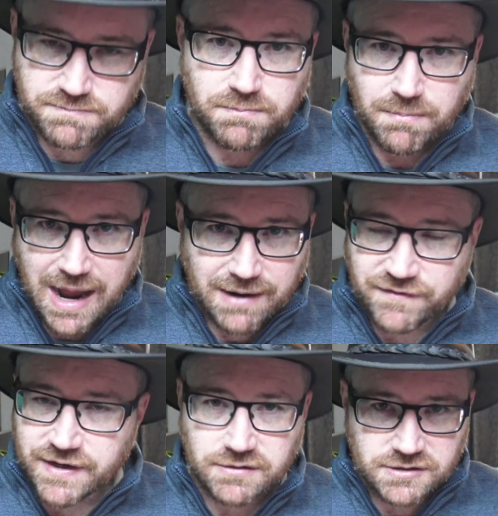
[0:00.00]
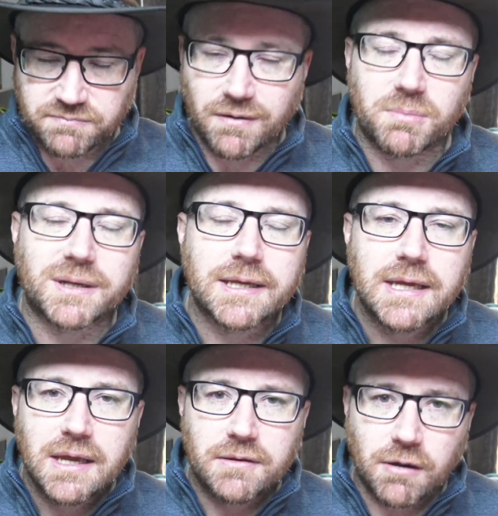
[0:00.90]
minefields, probably
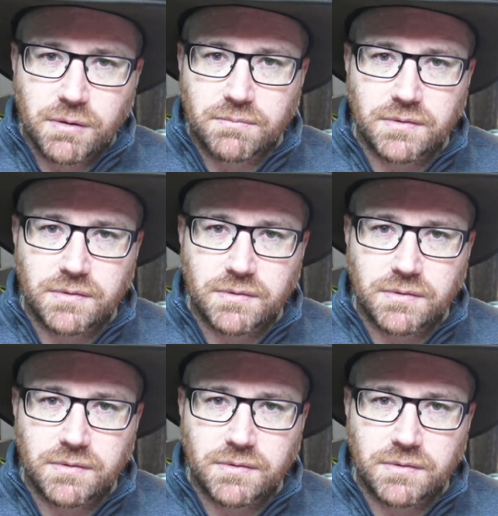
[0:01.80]
knowing